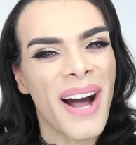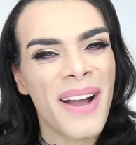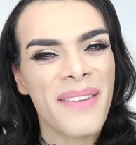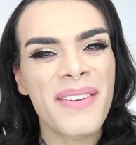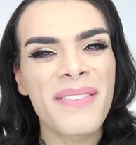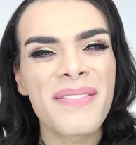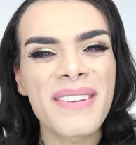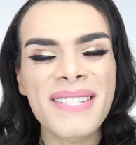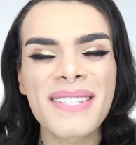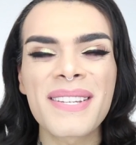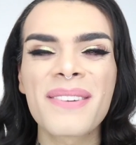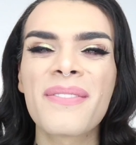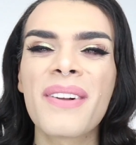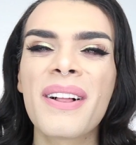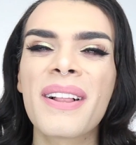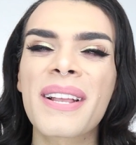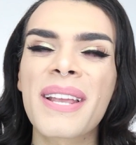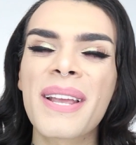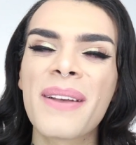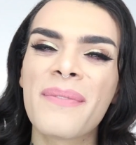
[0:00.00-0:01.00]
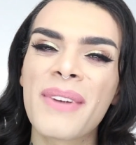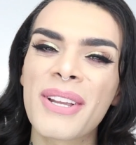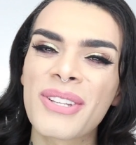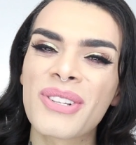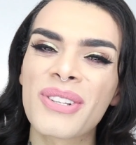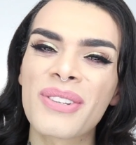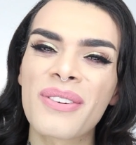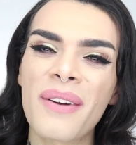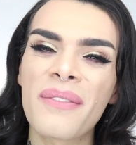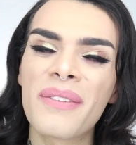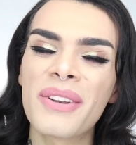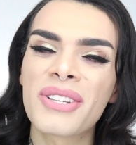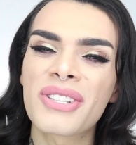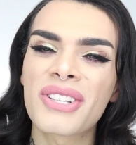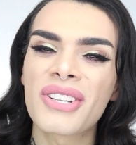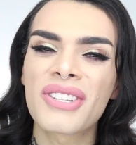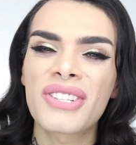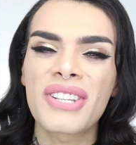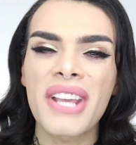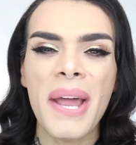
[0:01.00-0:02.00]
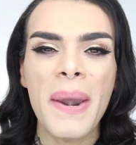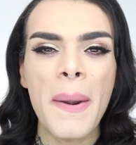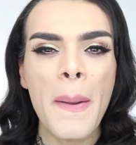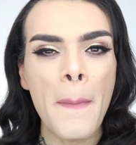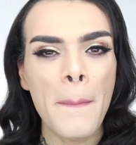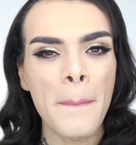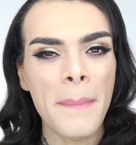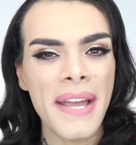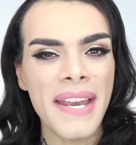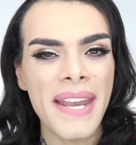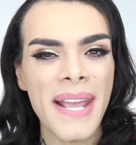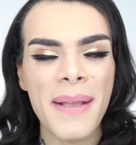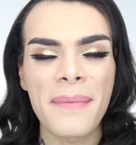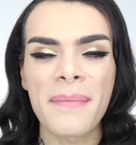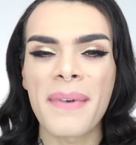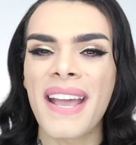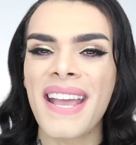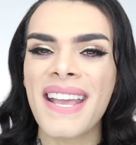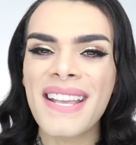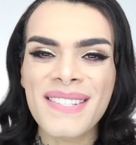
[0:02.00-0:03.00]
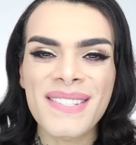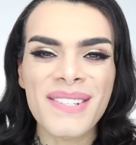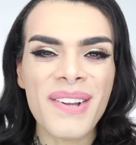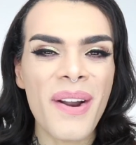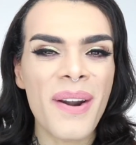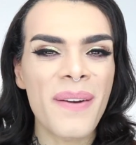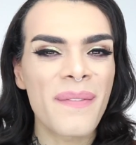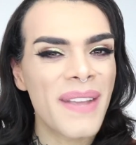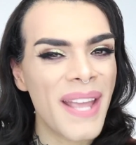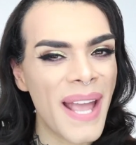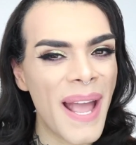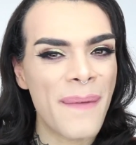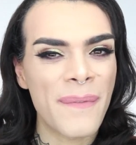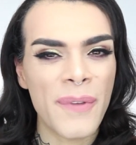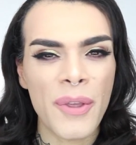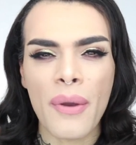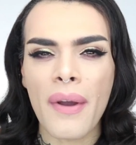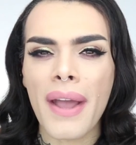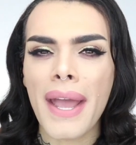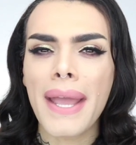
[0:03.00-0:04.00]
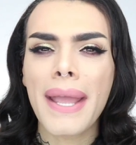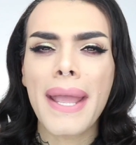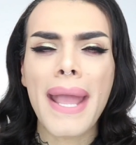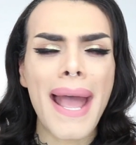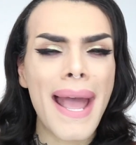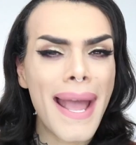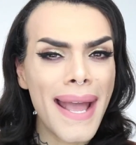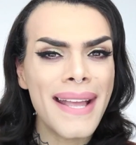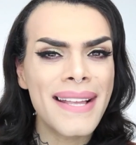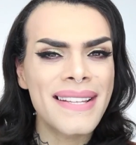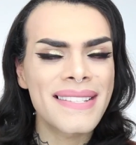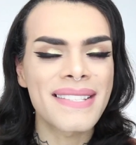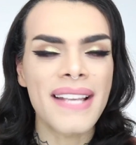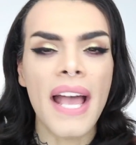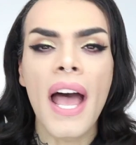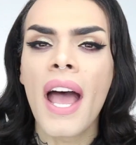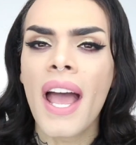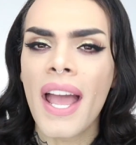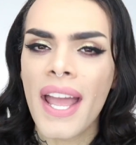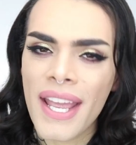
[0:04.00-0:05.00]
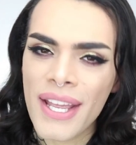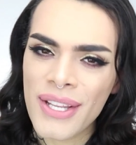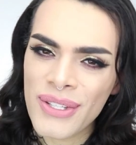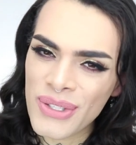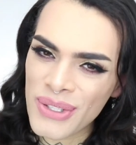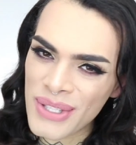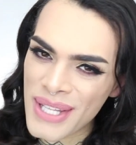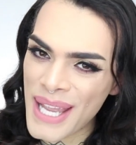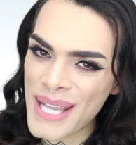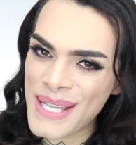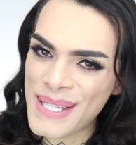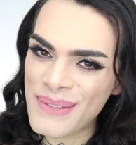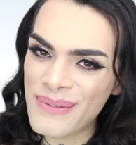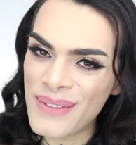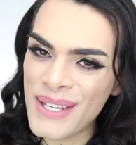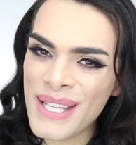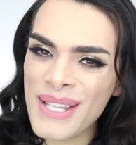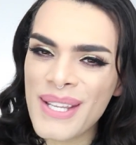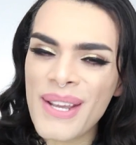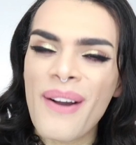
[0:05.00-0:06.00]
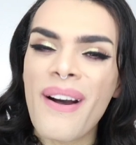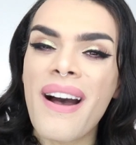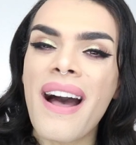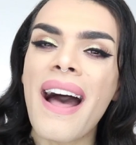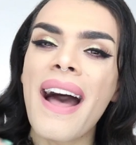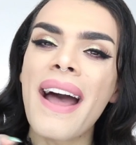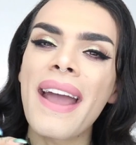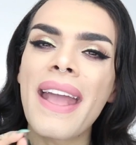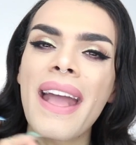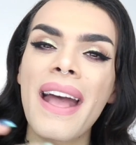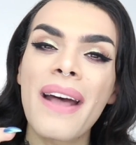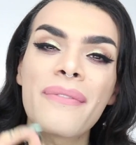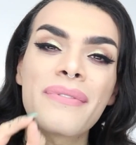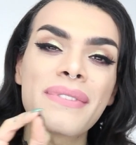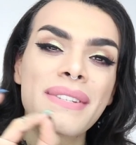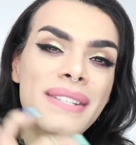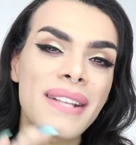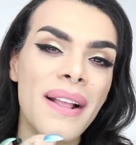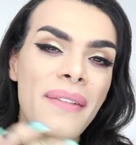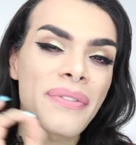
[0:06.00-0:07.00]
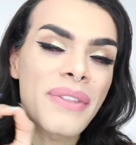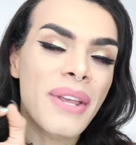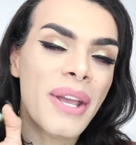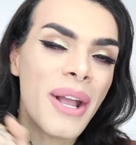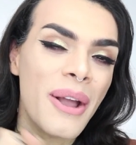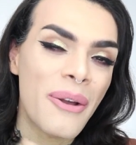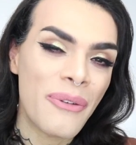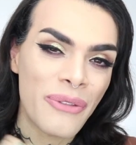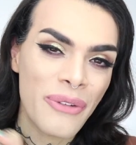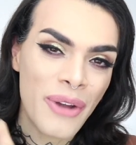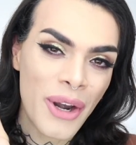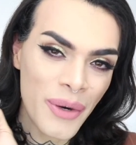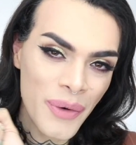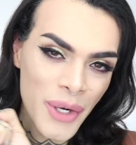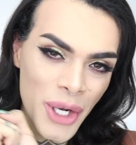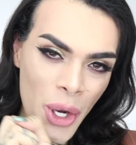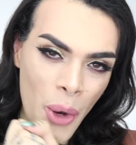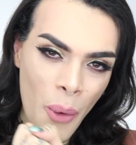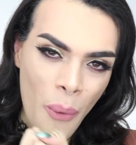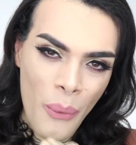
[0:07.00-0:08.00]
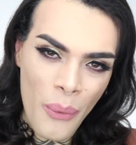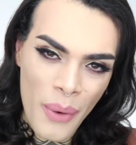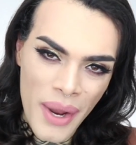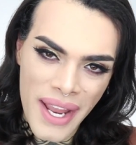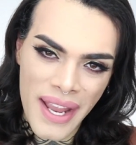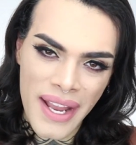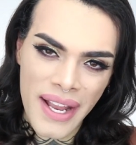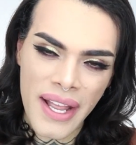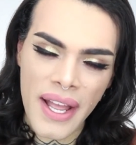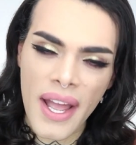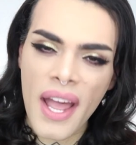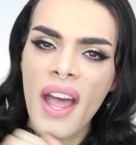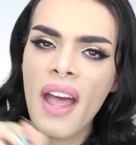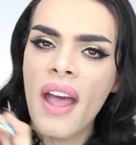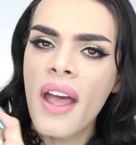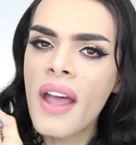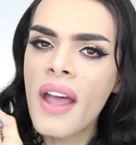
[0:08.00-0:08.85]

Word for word: Hi beauties and welcome to the Revolution channel. My name is Carmi M U A and in today's video I have something very quick